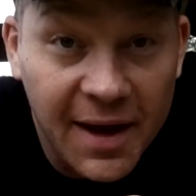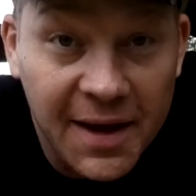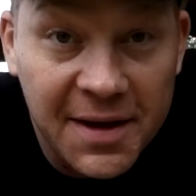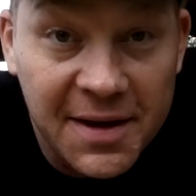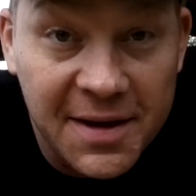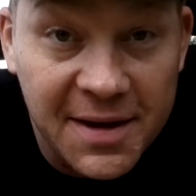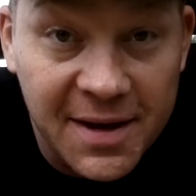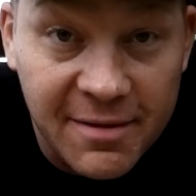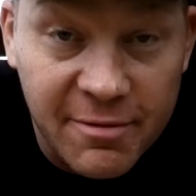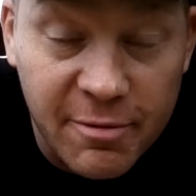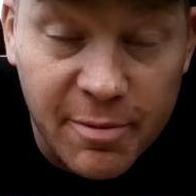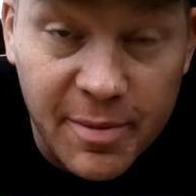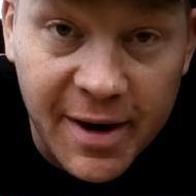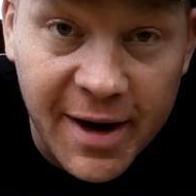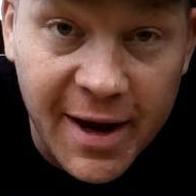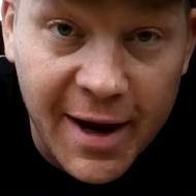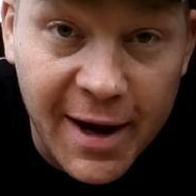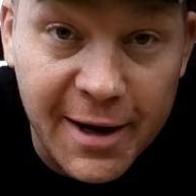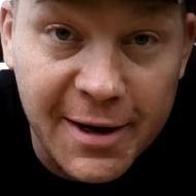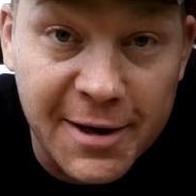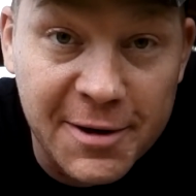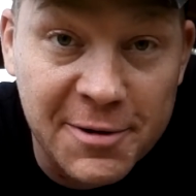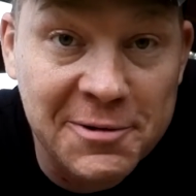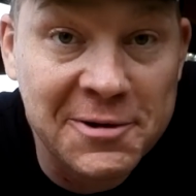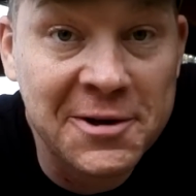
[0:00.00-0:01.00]
Hey everybody,
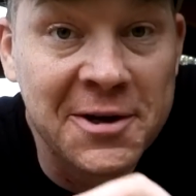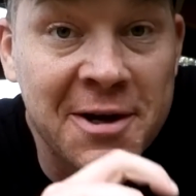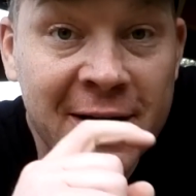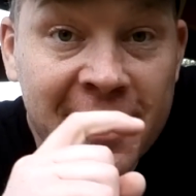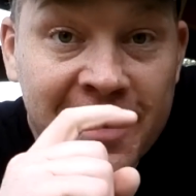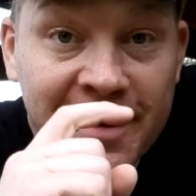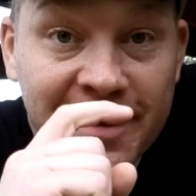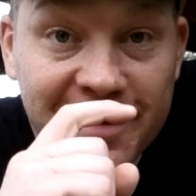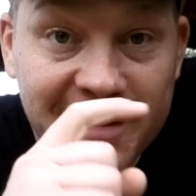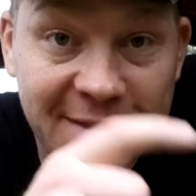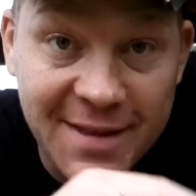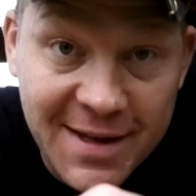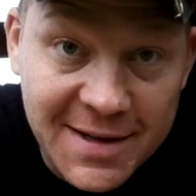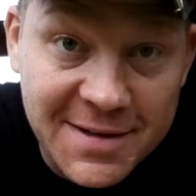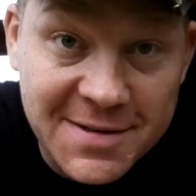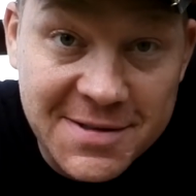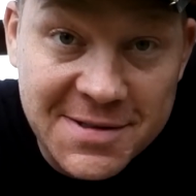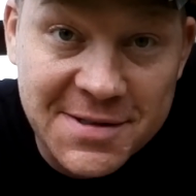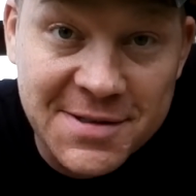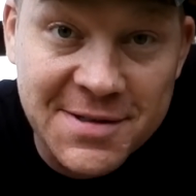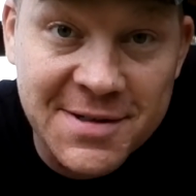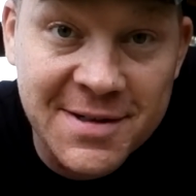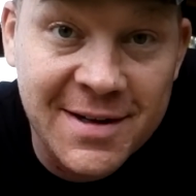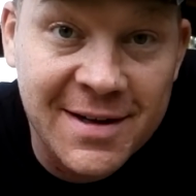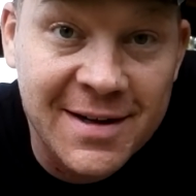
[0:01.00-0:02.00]
how you doing?
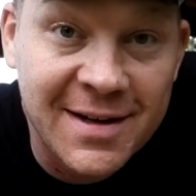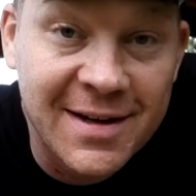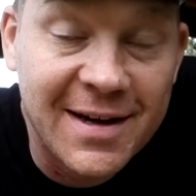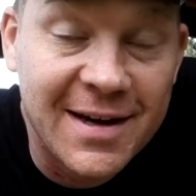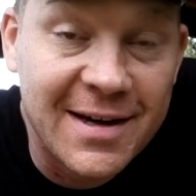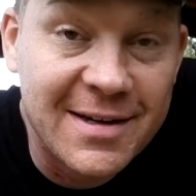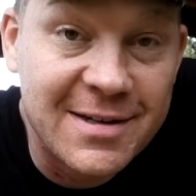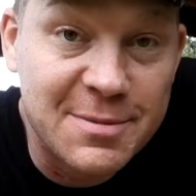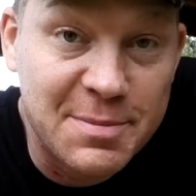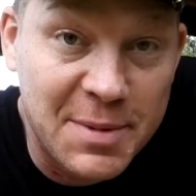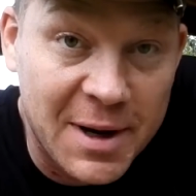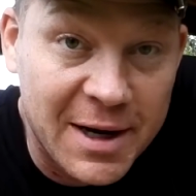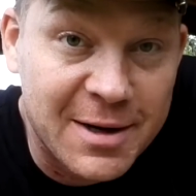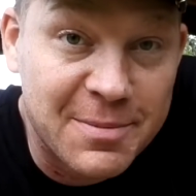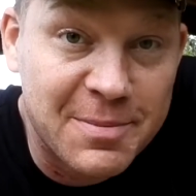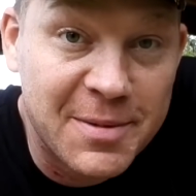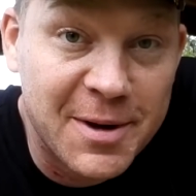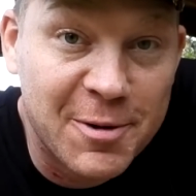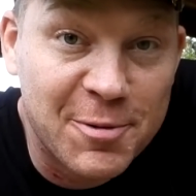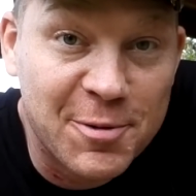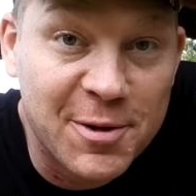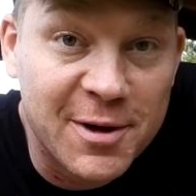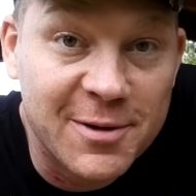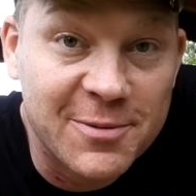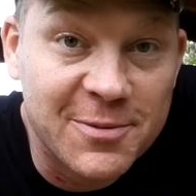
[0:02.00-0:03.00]
This is about to
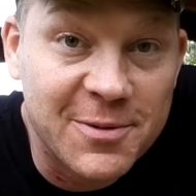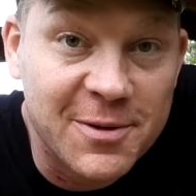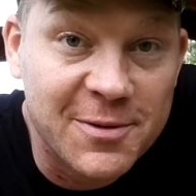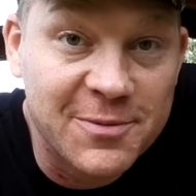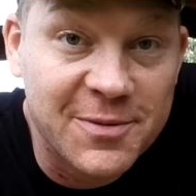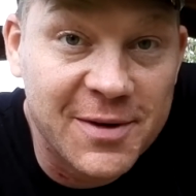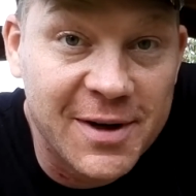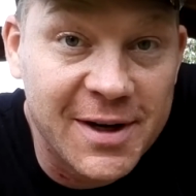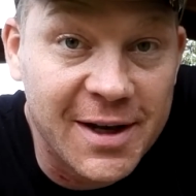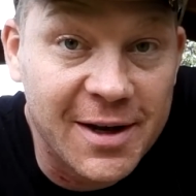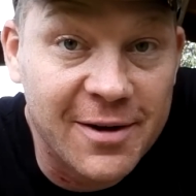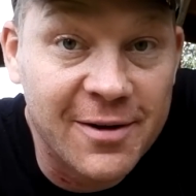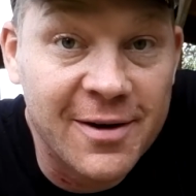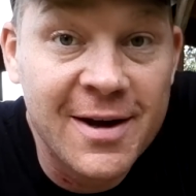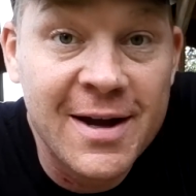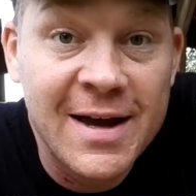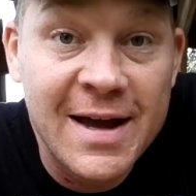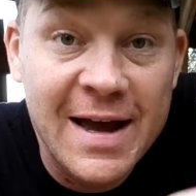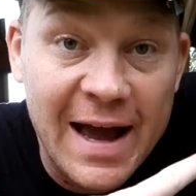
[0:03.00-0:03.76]
be a really fun video.